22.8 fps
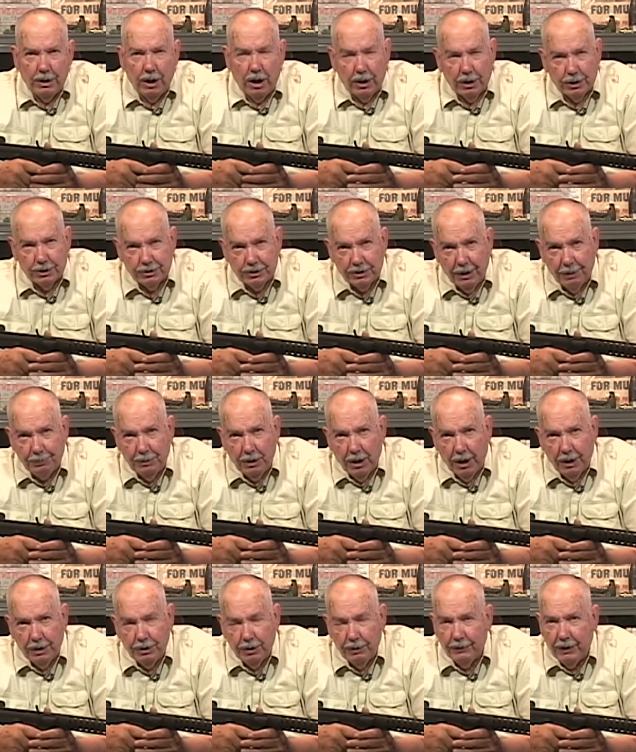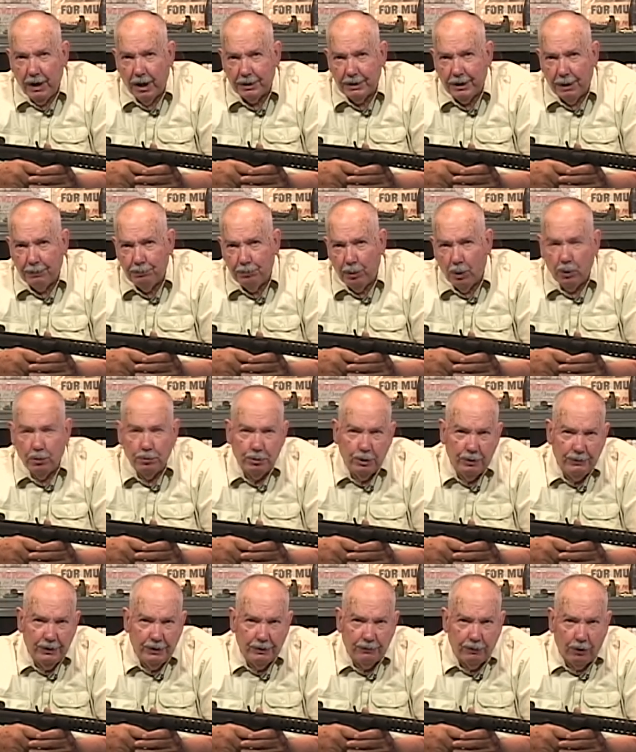On a subgun, you've got that bolt
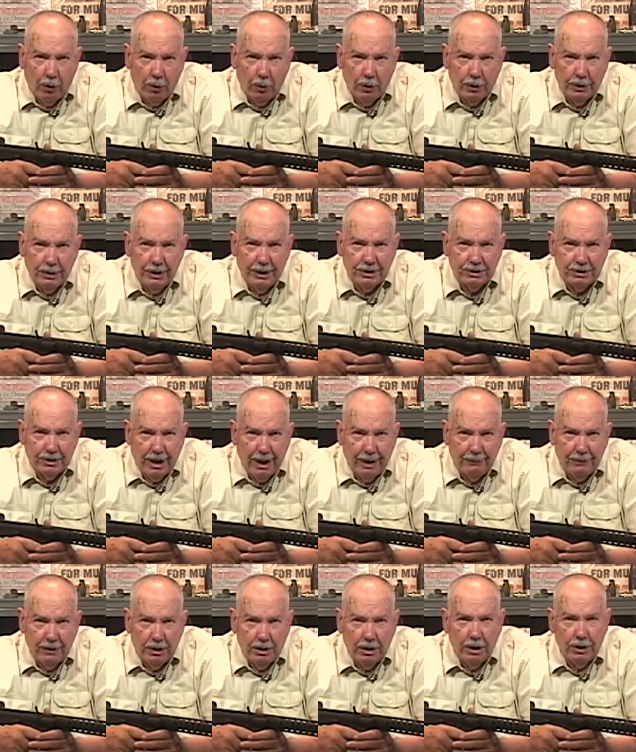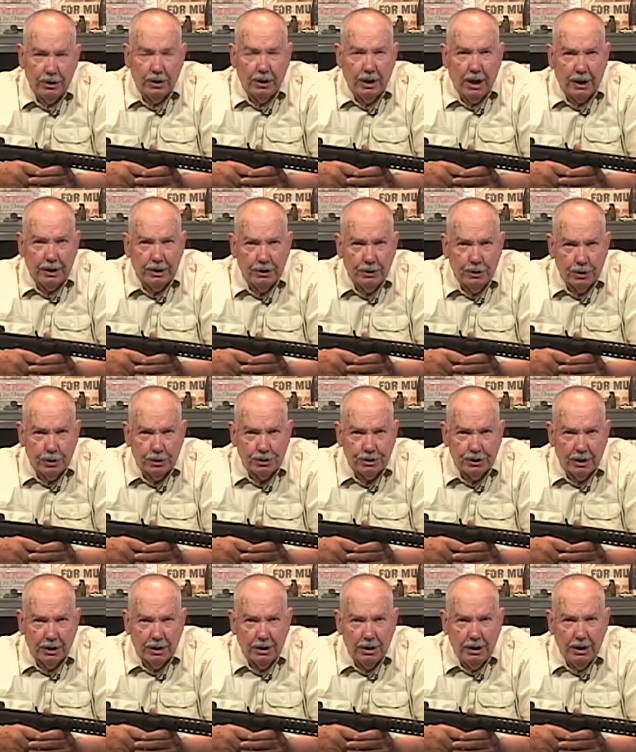moving forward, it's heavy, you've got
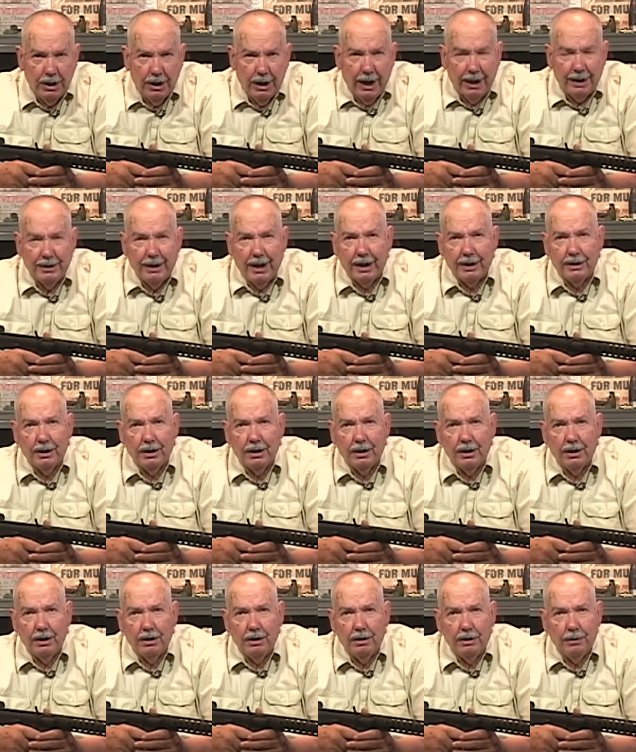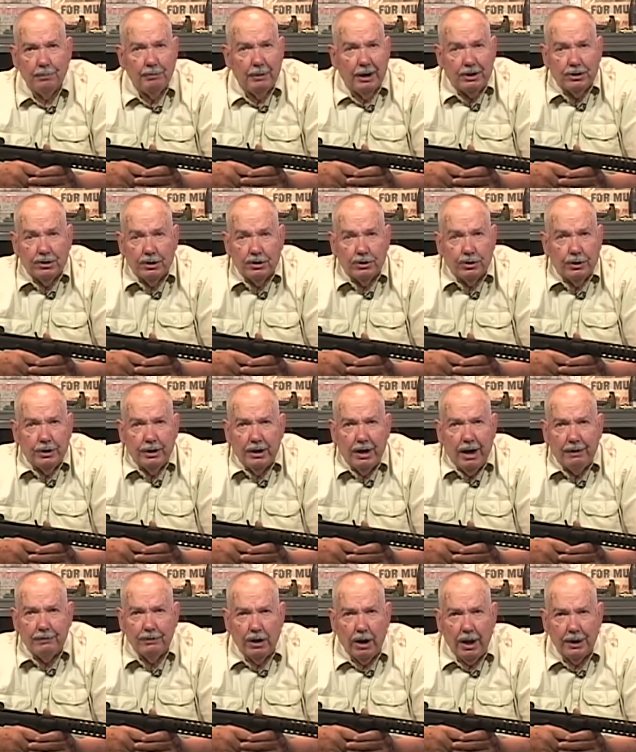inertia, and that makes it so you can
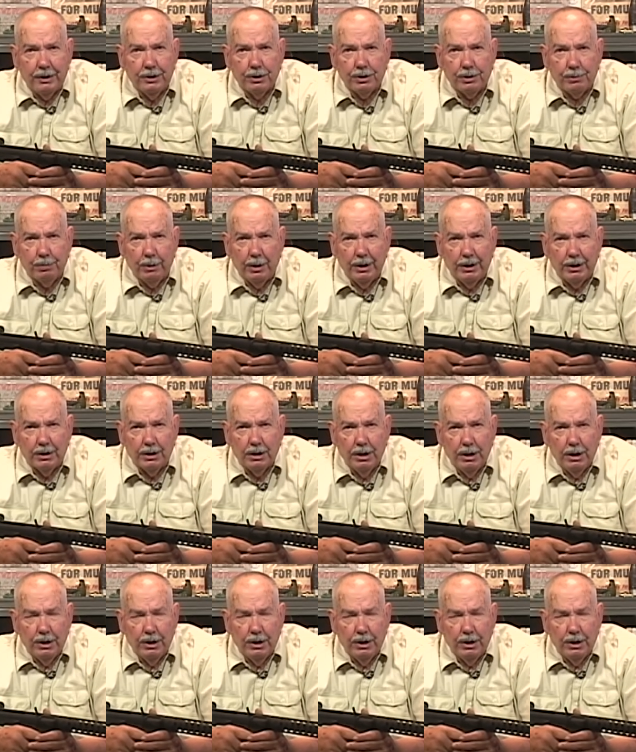have a lighter spring.